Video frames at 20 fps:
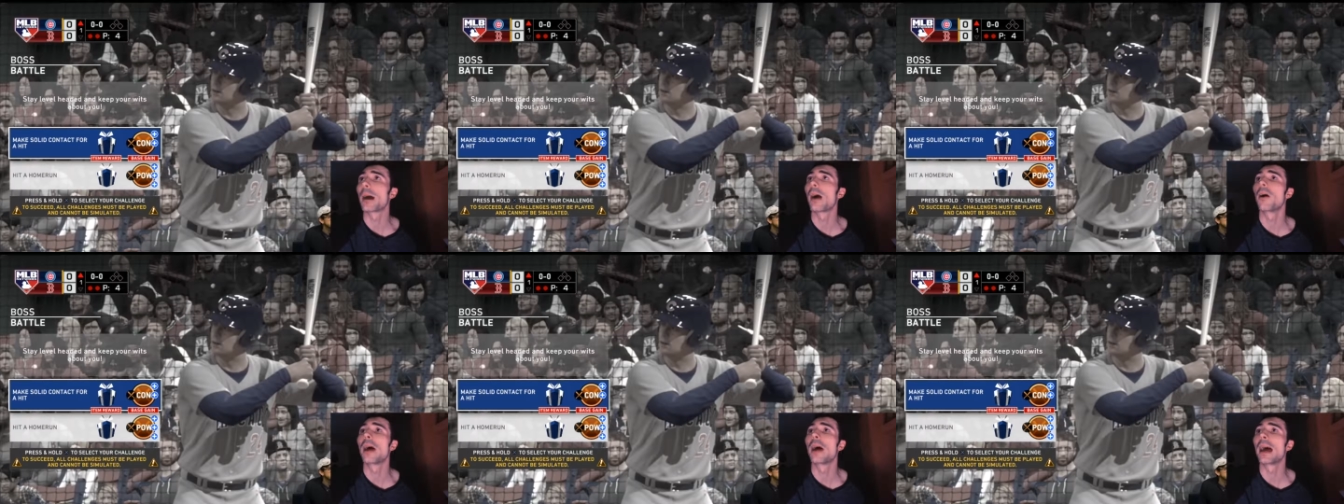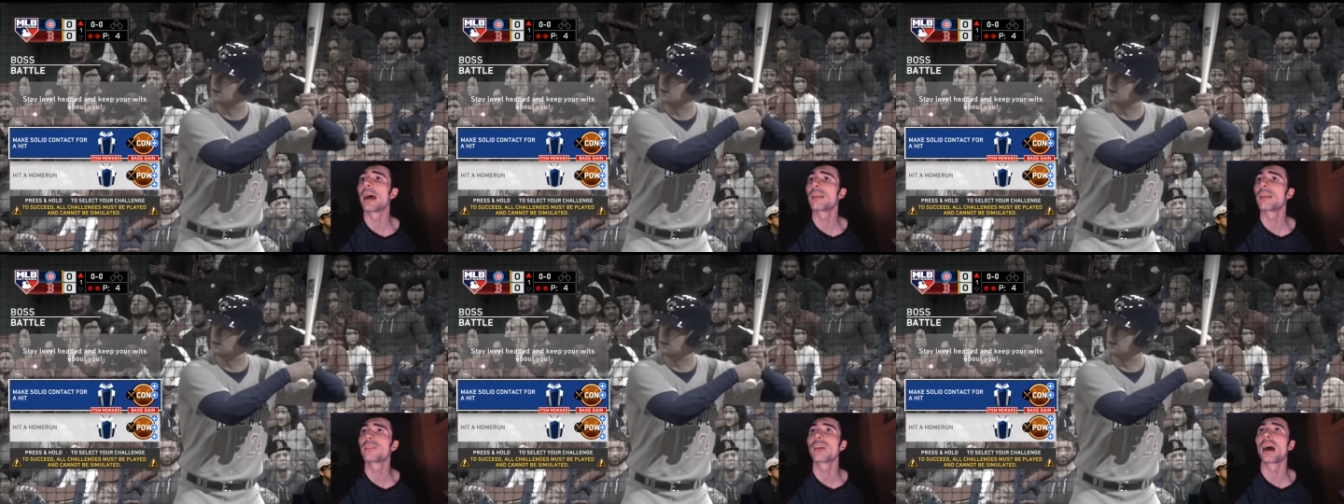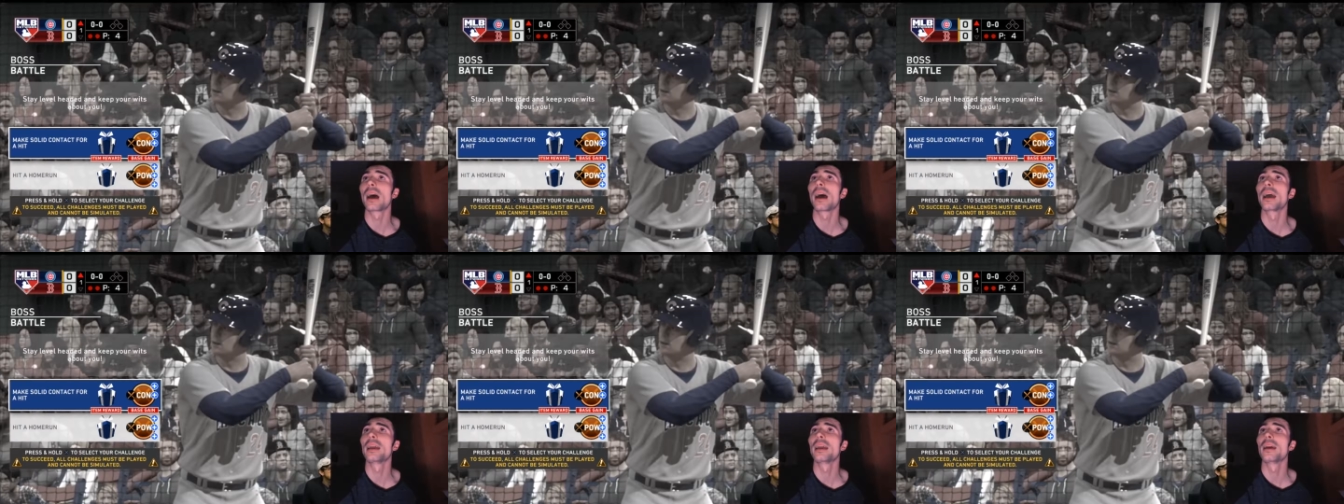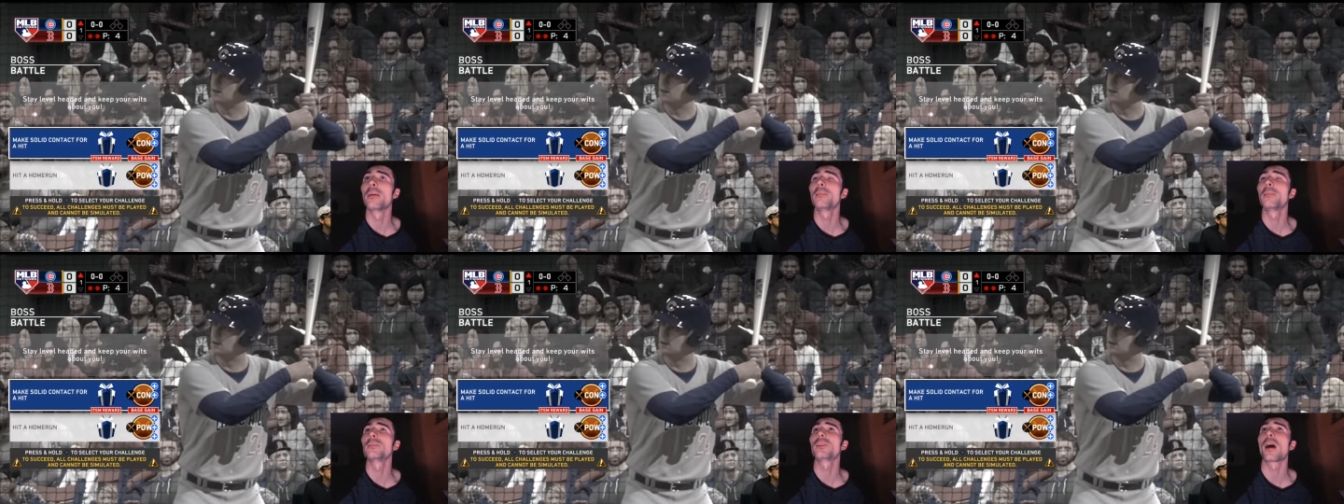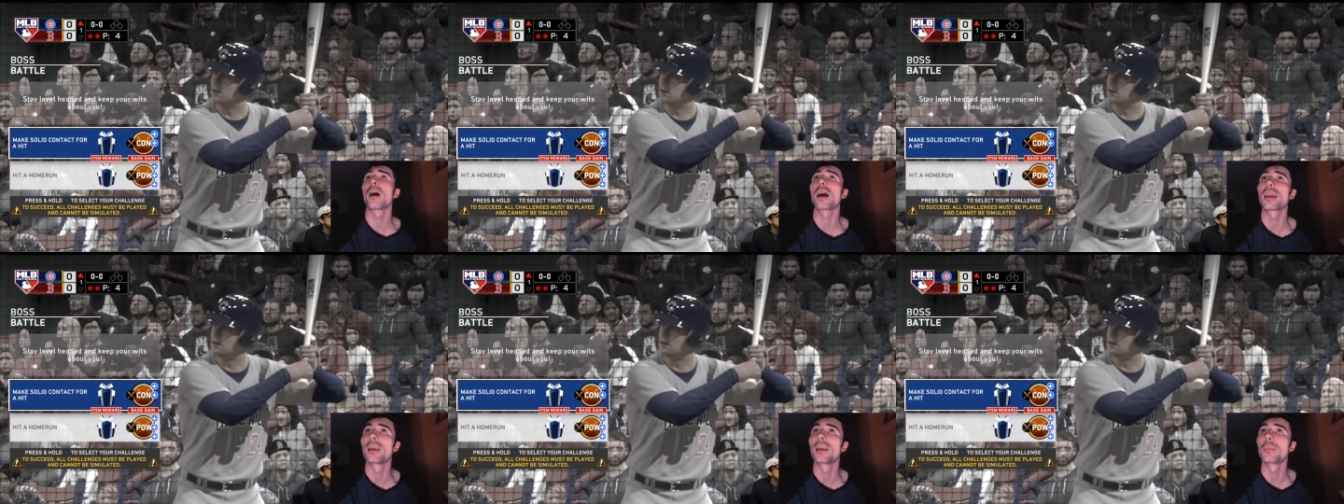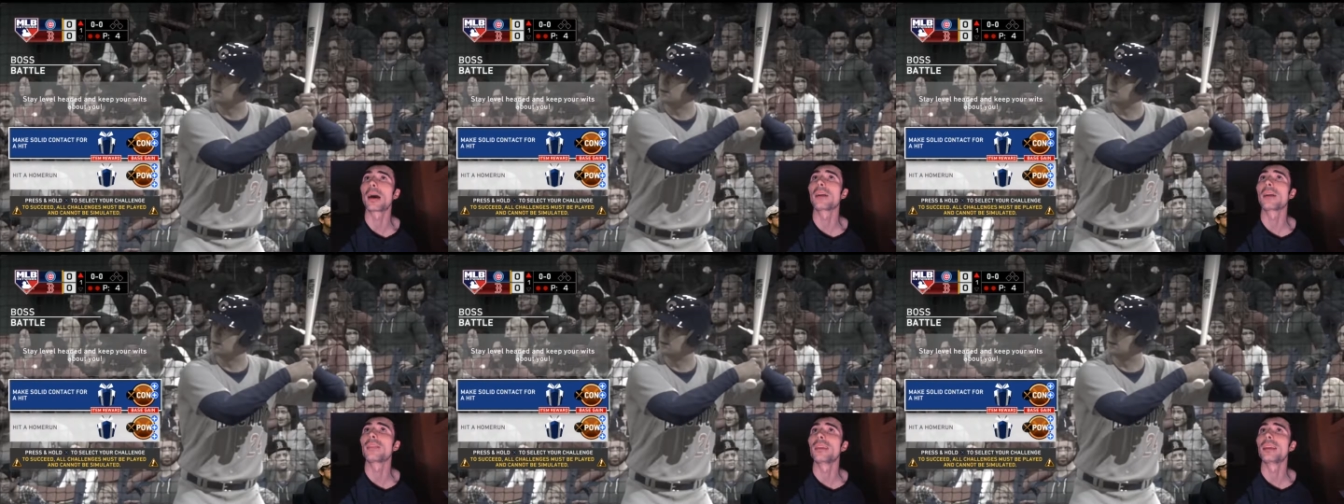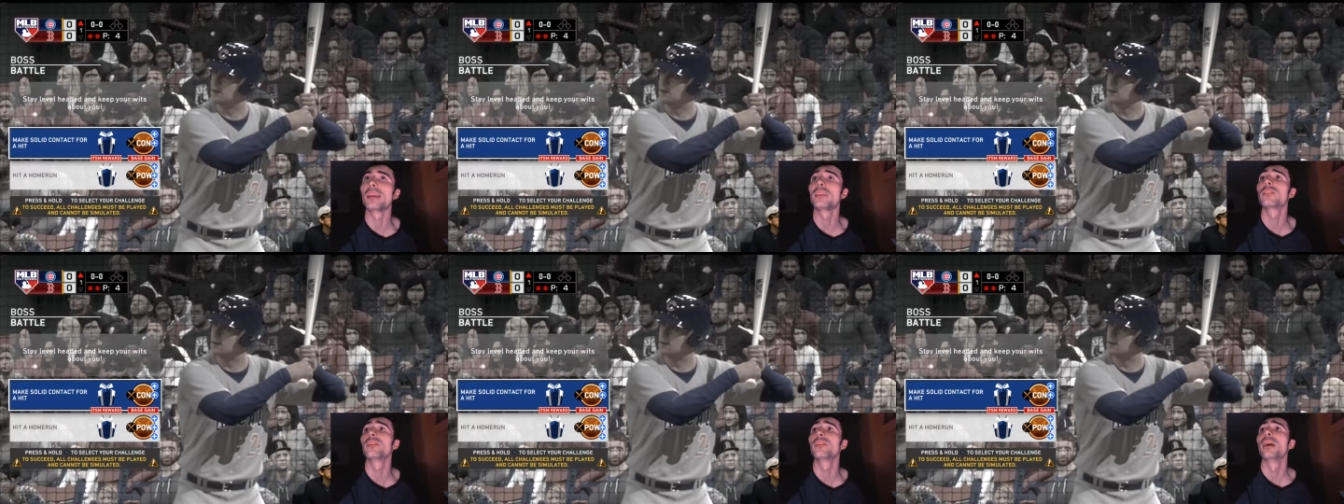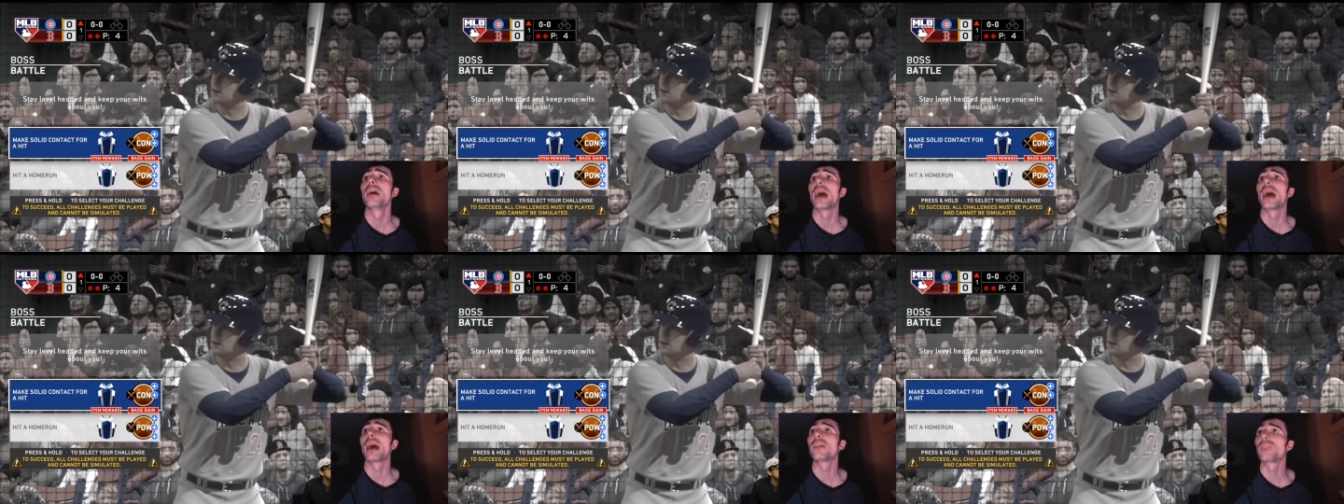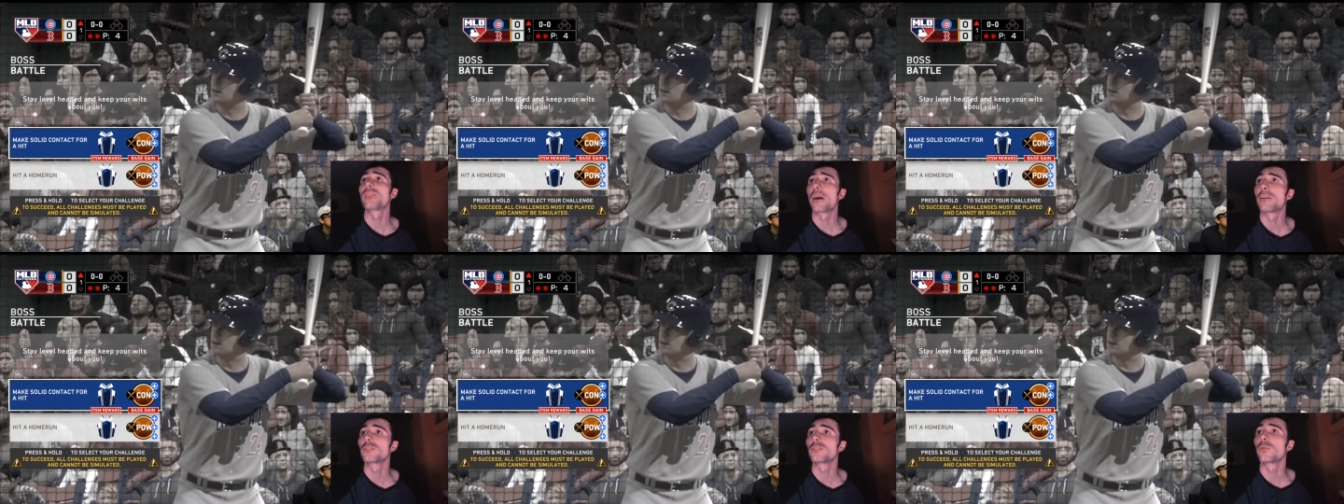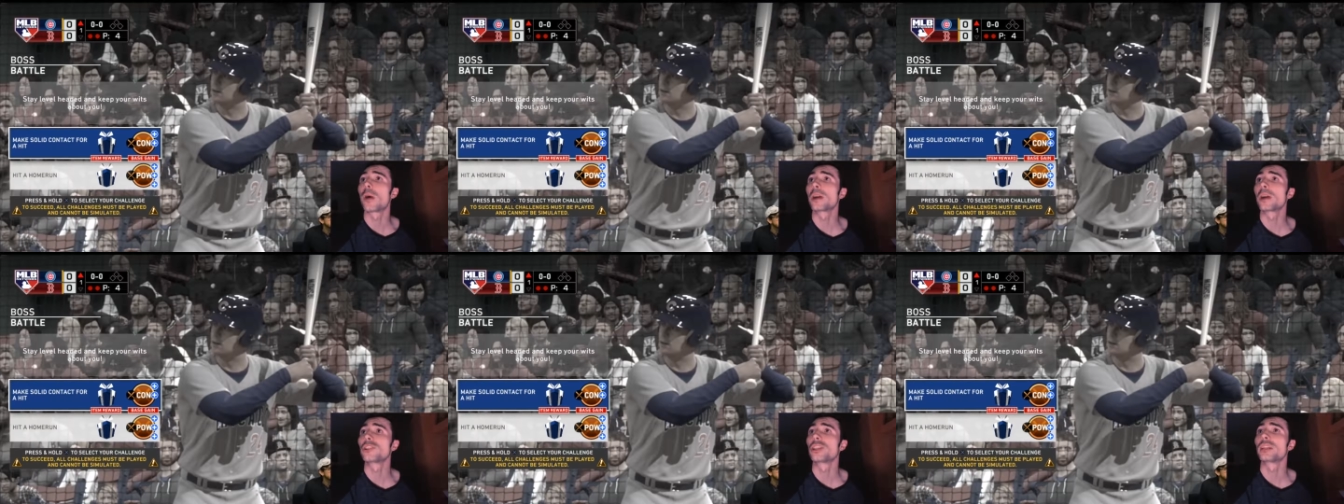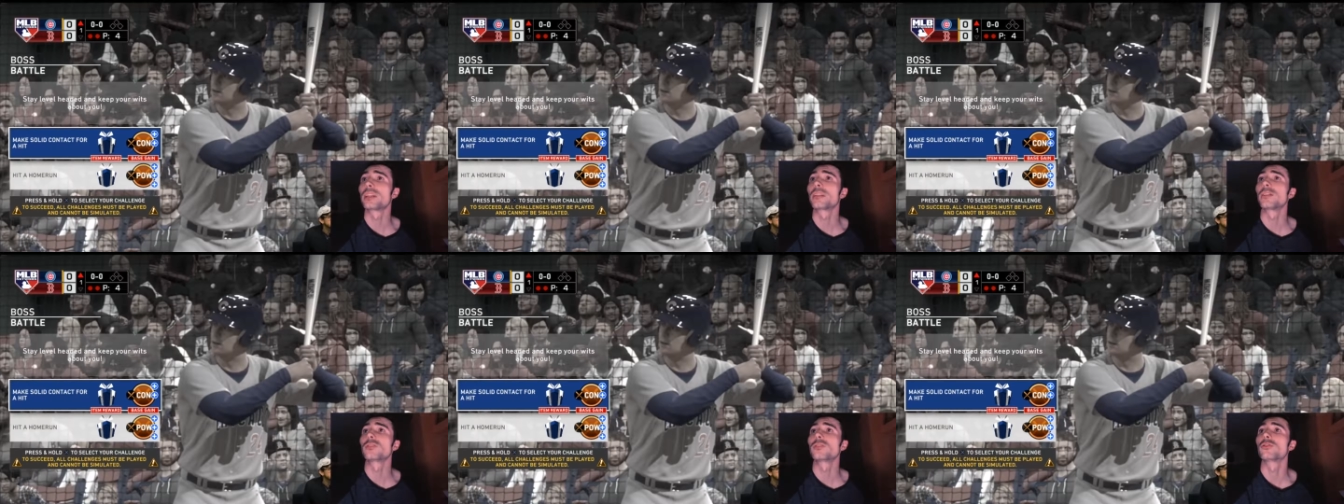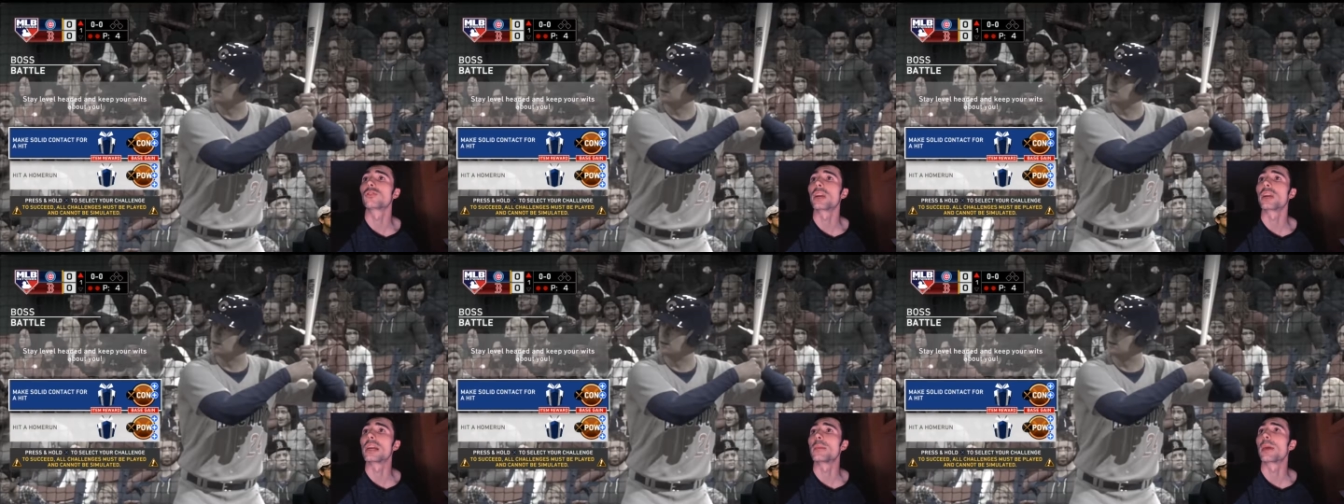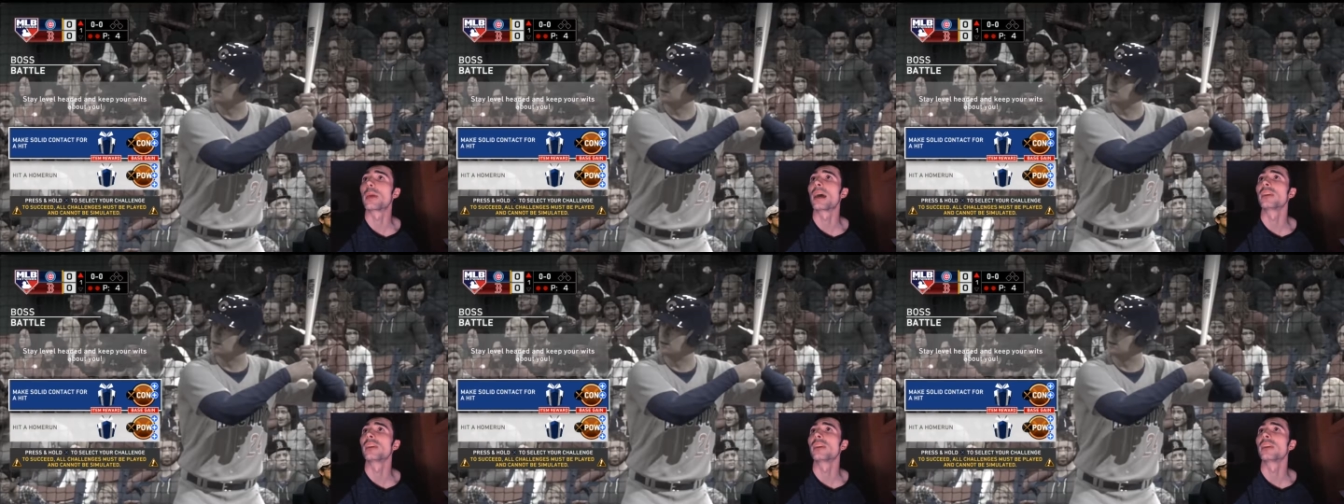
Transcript: as I am talking about this, as I was watching the stream as